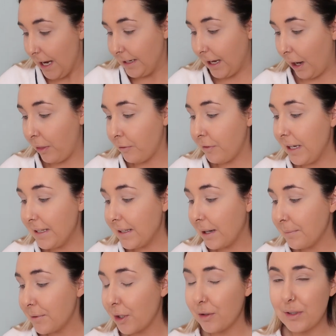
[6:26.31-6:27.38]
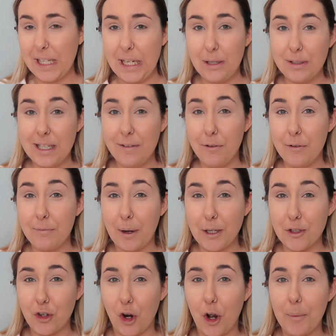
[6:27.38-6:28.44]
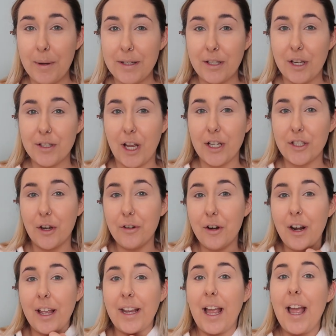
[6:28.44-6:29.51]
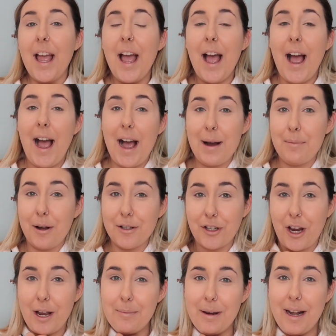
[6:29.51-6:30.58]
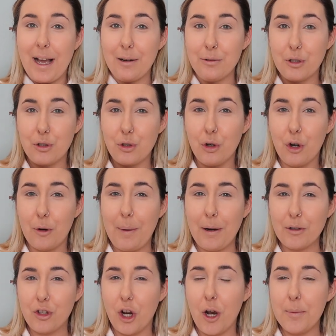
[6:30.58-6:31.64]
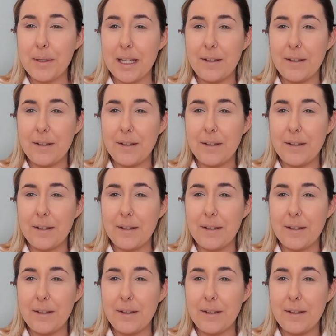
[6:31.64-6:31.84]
Now, the reason I'm so secretive with my job is because I don't know like how much I'm allowed to talk about jobs.